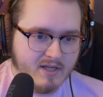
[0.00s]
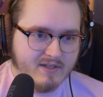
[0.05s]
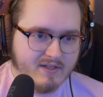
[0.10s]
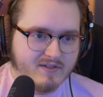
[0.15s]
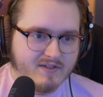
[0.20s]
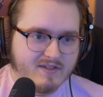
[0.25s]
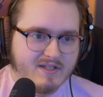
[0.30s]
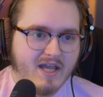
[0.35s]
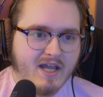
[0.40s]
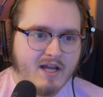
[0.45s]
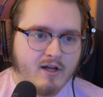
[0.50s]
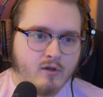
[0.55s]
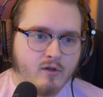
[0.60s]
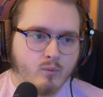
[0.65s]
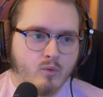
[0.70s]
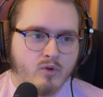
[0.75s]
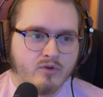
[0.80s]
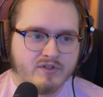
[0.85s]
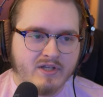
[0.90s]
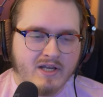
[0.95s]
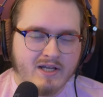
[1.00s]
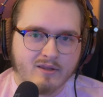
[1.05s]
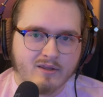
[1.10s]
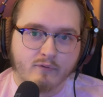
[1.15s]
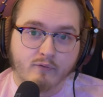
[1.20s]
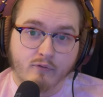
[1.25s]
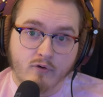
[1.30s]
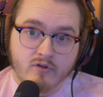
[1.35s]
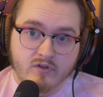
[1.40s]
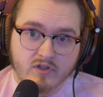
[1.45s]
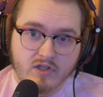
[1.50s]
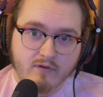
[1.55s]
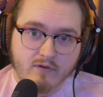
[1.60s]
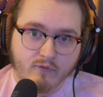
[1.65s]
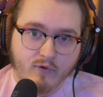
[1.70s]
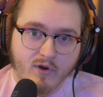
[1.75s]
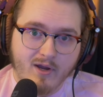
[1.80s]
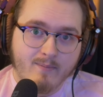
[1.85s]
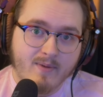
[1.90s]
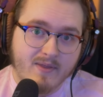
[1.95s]
Scale will take the first
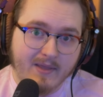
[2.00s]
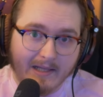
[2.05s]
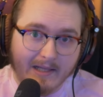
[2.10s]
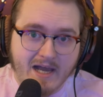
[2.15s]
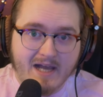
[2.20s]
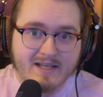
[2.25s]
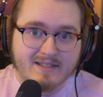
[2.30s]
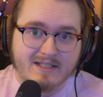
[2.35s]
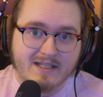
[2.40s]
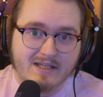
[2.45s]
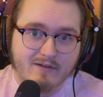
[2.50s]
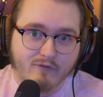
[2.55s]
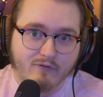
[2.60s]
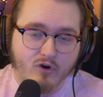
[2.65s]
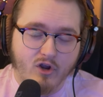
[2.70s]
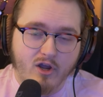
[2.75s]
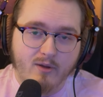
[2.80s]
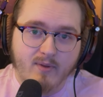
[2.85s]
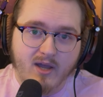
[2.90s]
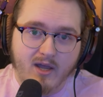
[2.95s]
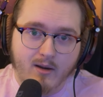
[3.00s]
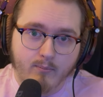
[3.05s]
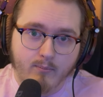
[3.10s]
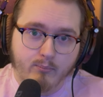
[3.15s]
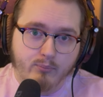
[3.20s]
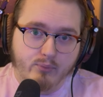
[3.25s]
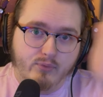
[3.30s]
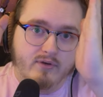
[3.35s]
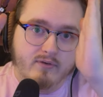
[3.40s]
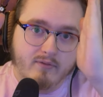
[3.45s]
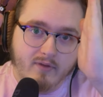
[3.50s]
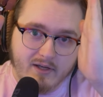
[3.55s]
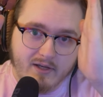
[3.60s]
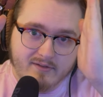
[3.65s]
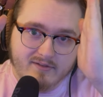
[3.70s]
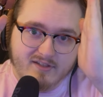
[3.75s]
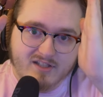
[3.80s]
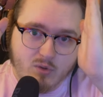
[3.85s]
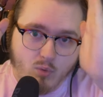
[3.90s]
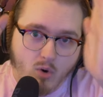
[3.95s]
keyframe and the last keyframe and like
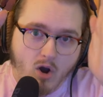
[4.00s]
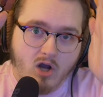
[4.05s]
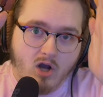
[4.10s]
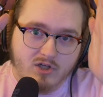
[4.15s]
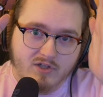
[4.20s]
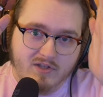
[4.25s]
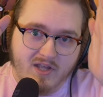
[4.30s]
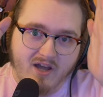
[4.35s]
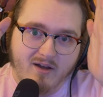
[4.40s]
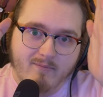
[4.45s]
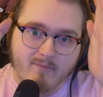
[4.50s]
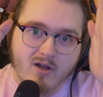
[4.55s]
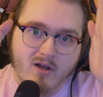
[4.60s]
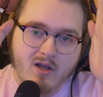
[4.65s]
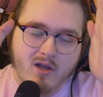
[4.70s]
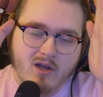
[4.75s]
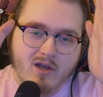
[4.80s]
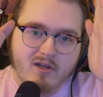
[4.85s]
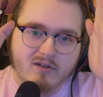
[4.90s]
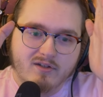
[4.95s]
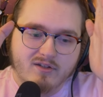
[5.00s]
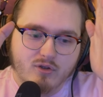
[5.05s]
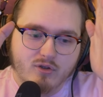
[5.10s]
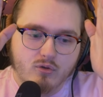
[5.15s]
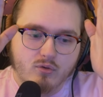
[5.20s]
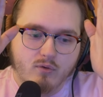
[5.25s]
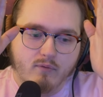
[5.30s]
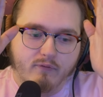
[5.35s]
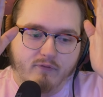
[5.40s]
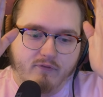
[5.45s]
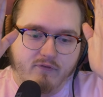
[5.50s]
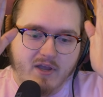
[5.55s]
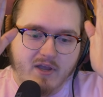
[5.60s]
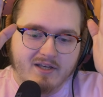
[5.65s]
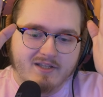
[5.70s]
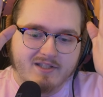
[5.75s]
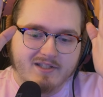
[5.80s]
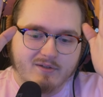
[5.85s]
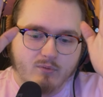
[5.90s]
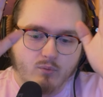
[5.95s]
squash them to
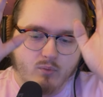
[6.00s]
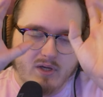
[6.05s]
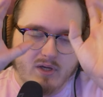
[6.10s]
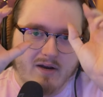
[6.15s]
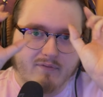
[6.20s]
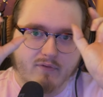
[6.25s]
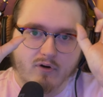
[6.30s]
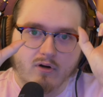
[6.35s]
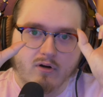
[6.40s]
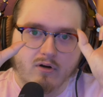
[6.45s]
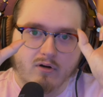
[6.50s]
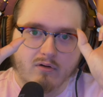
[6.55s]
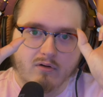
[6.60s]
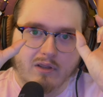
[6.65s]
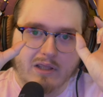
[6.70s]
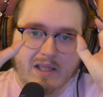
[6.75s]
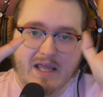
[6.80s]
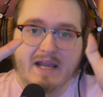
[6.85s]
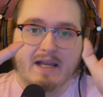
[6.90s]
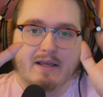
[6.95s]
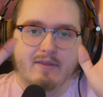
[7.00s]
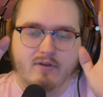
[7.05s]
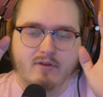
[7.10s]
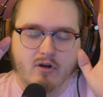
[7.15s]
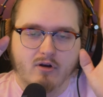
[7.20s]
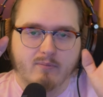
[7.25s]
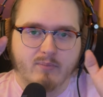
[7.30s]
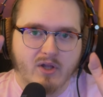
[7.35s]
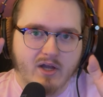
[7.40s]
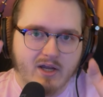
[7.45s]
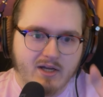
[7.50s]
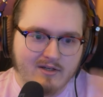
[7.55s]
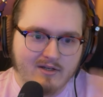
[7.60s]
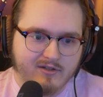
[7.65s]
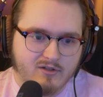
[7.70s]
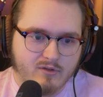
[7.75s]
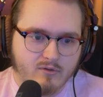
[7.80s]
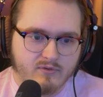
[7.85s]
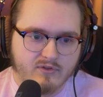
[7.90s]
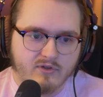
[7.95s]
fit whatever length you're applying it
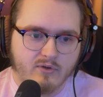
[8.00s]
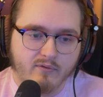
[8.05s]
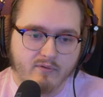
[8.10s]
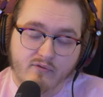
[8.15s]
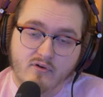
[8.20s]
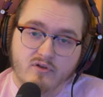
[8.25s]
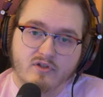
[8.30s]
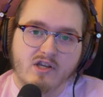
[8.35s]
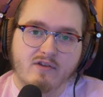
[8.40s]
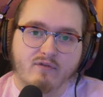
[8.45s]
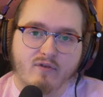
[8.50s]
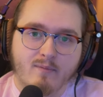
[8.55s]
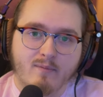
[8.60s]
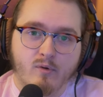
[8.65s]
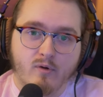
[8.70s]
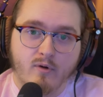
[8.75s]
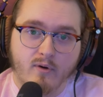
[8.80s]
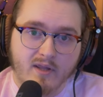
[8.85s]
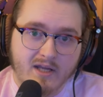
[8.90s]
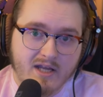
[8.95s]
to. So the first keyframe will go to